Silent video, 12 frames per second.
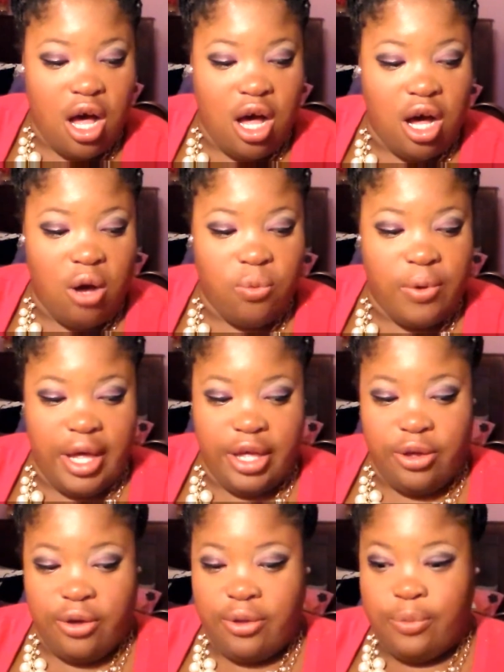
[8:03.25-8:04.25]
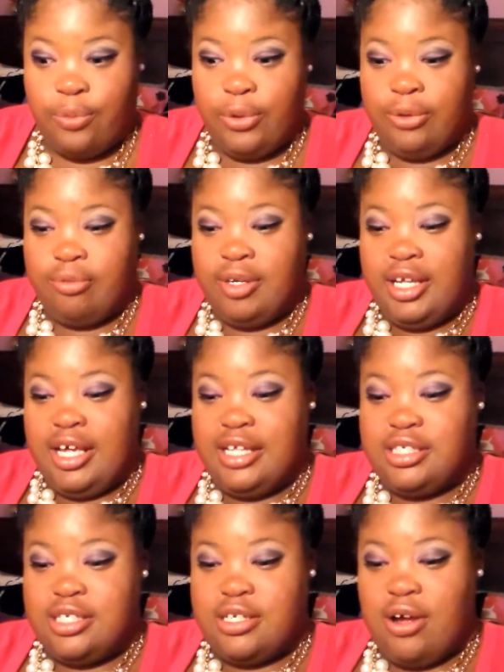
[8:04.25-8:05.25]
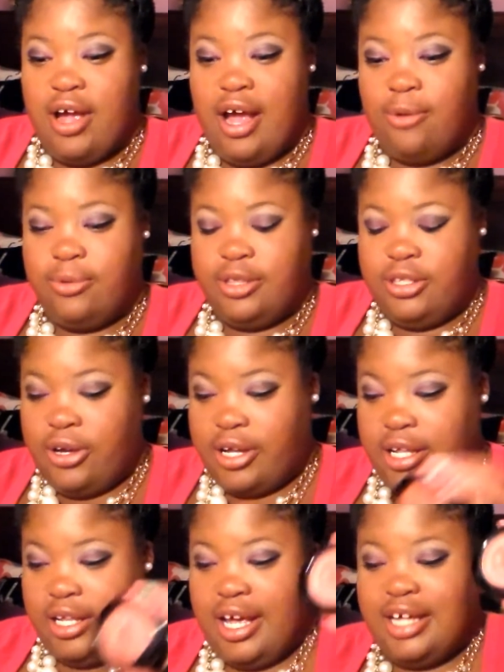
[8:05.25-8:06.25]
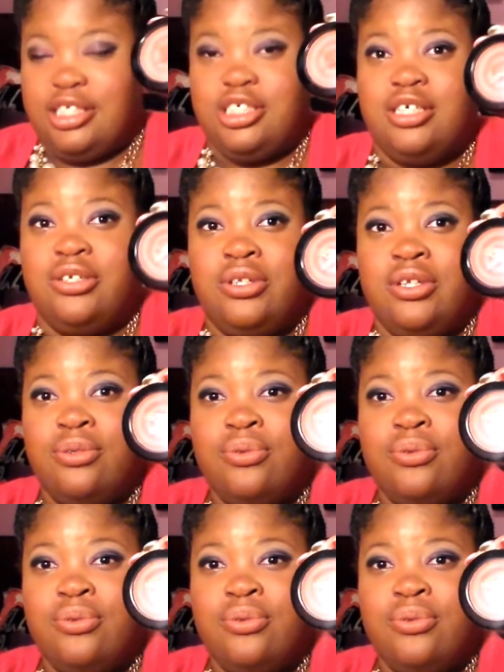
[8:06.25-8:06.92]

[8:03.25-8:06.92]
are what you will need to start out with your collection.